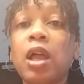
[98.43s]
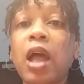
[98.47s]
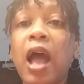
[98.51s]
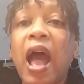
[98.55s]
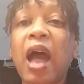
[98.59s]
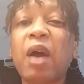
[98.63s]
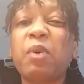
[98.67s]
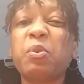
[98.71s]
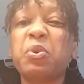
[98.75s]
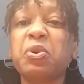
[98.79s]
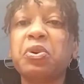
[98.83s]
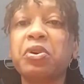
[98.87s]

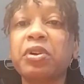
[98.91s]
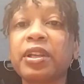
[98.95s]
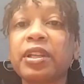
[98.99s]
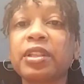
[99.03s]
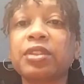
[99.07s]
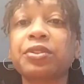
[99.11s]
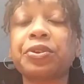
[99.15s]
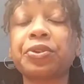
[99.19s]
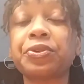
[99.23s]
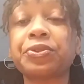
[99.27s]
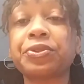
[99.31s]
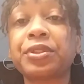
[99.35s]
I will
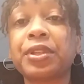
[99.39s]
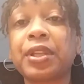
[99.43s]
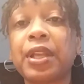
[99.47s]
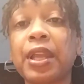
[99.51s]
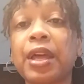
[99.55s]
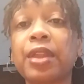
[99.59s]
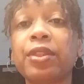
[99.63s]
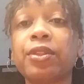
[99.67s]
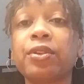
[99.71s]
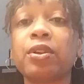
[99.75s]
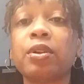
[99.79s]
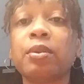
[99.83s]
get those
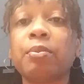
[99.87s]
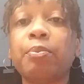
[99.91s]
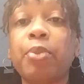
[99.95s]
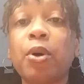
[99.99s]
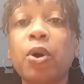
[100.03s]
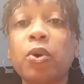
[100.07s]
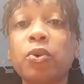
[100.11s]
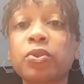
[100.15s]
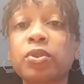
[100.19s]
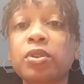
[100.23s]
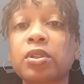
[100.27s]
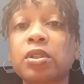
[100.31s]
together and
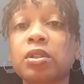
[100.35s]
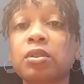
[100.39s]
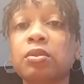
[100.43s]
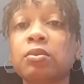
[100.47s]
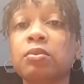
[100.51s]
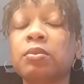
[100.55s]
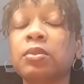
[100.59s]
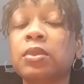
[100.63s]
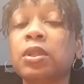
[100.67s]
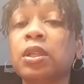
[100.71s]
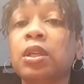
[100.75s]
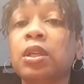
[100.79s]
post them.